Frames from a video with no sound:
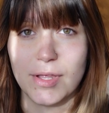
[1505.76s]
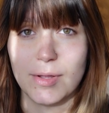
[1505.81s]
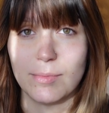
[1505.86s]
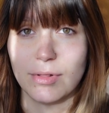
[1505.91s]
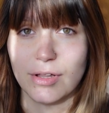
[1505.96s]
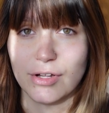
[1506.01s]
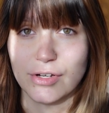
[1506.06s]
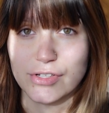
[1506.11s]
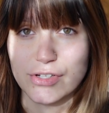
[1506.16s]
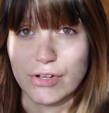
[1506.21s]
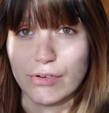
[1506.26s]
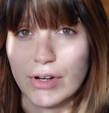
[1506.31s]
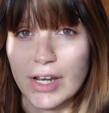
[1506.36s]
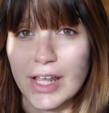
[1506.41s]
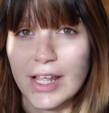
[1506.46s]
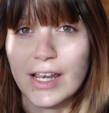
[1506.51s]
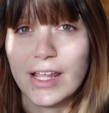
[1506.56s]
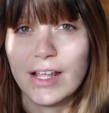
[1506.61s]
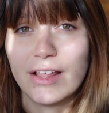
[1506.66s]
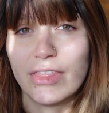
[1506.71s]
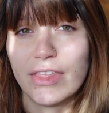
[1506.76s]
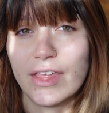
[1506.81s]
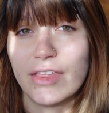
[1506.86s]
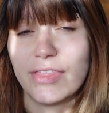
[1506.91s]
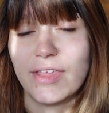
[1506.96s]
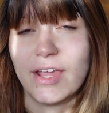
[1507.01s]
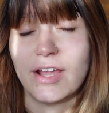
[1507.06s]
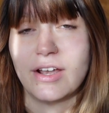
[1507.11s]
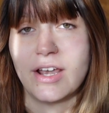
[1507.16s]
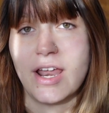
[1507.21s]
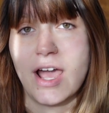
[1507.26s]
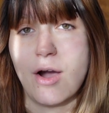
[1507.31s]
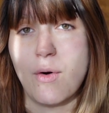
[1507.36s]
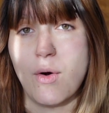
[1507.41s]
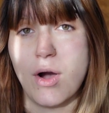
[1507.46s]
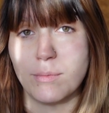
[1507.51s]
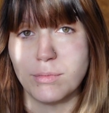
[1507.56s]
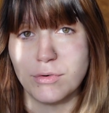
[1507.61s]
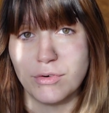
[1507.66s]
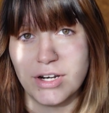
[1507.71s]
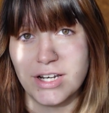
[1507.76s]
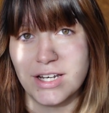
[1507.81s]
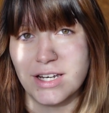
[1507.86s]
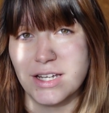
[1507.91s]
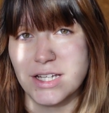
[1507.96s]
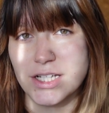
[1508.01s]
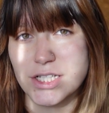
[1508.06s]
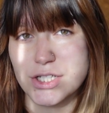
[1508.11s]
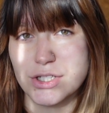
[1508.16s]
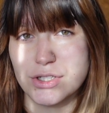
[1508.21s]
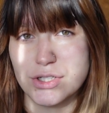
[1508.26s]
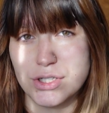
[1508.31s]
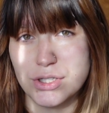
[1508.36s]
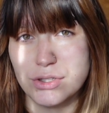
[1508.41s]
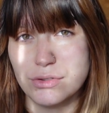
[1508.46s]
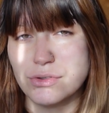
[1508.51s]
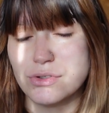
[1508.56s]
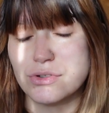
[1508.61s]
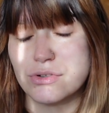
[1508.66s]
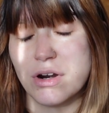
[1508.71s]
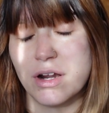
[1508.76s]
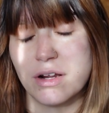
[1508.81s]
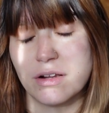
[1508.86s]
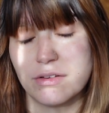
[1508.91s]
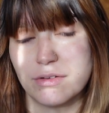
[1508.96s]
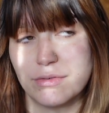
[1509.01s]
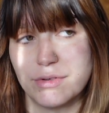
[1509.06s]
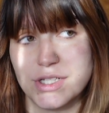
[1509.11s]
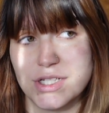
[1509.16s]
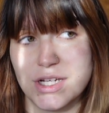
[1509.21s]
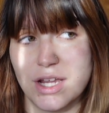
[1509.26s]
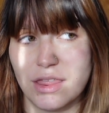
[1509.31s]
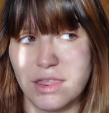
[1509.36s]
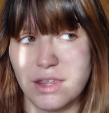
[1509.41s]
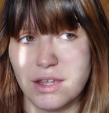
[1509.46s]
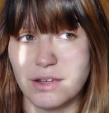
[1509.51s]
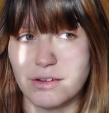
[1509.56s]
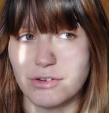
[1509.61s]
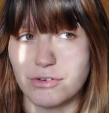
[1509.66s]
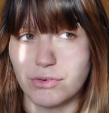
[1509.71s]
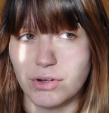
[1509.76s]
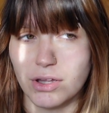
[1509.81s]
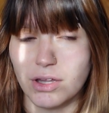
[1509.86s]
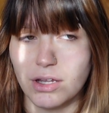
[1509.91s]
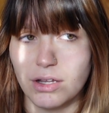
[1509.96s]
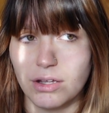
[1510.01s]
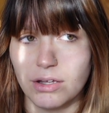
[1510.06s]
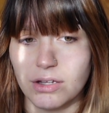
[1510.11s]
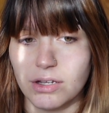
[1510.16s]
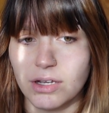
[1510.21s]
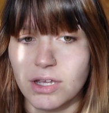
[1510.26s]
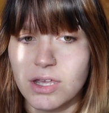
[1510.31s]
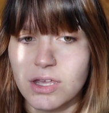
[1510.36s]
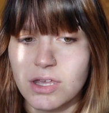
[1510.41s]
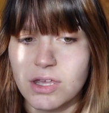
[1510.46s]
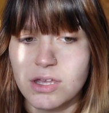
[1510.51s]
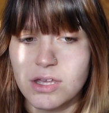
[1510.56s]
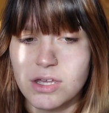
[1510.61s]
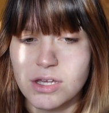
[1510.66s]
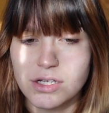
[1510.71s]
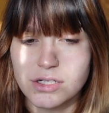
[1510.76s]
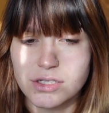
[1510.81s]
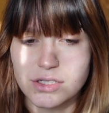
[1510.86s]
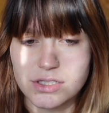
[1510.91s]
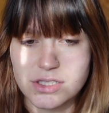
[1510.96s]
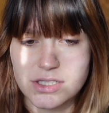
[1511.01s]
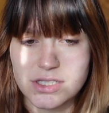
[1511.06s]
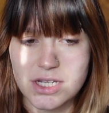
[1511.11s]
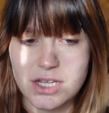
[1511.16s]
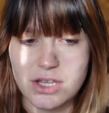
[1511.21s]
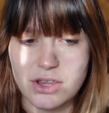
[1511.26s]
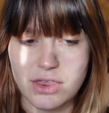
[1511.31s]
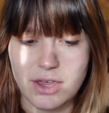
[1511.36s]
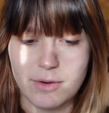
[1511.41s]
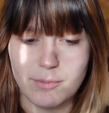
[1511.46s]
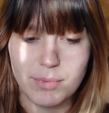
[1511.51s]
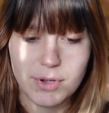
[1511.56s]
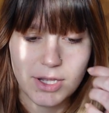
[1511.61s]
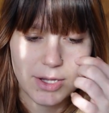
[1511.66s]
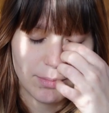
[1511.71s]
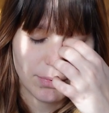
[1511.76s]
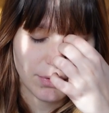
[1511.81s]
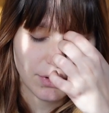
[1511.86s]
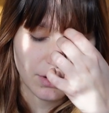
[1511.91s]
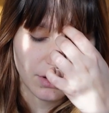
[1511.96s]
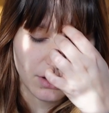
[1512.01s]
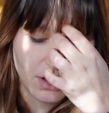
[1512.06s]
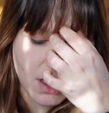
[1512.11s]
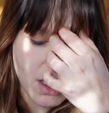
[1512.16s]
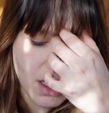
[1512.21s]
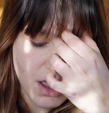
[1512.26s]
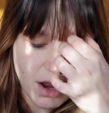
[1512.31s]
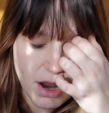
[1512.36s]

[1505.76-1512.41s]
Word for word: people are donating that they now upgraded it to two trucks which I think is really good to see that people